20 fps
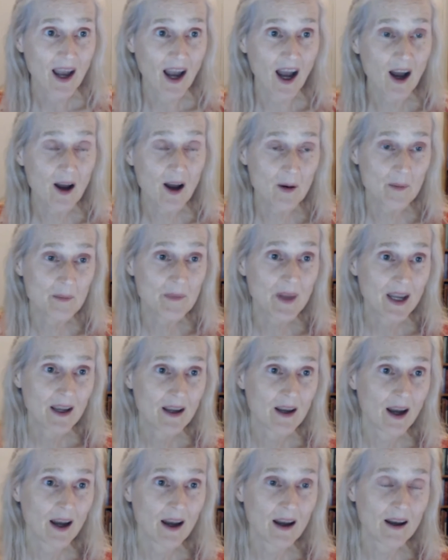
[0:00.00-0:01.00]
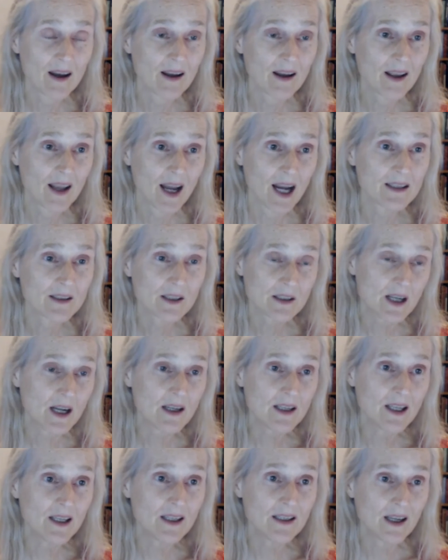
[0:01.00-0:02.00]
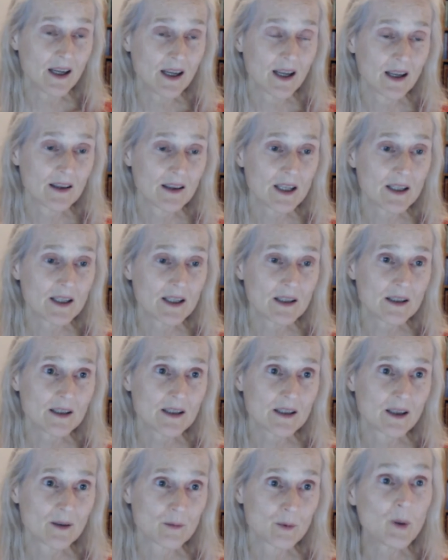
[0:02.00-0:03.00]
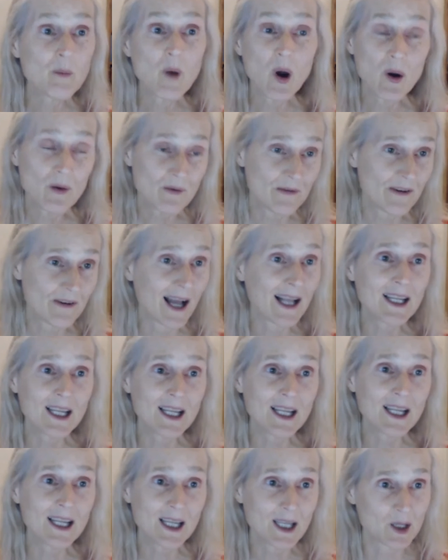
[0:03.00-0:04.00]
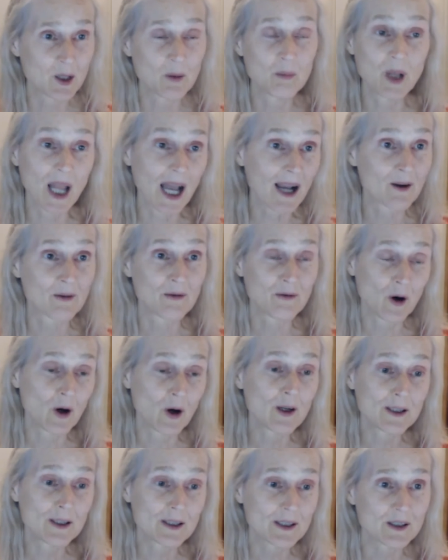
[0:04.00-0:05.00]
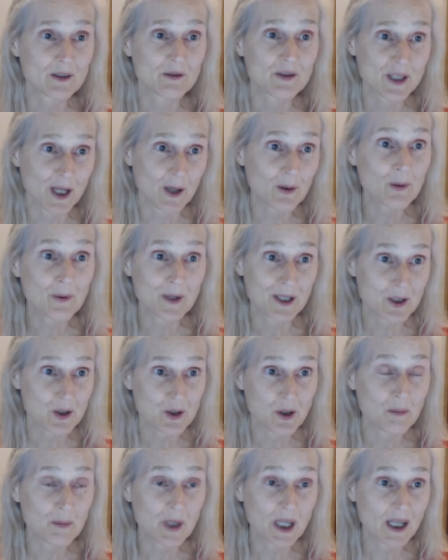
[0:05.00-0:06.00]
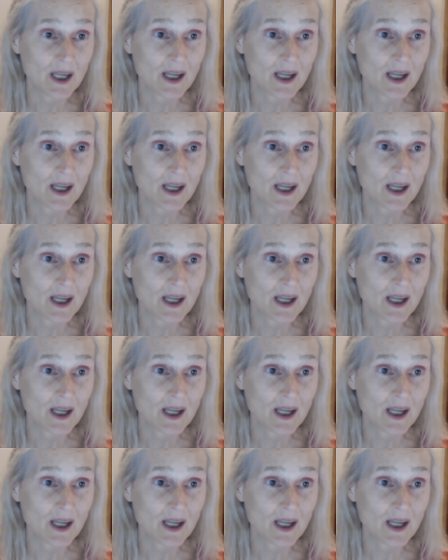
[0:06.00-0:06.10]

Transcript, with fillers: Um, uh, I studied this remote valley in the Black Forest of Southwest Germany,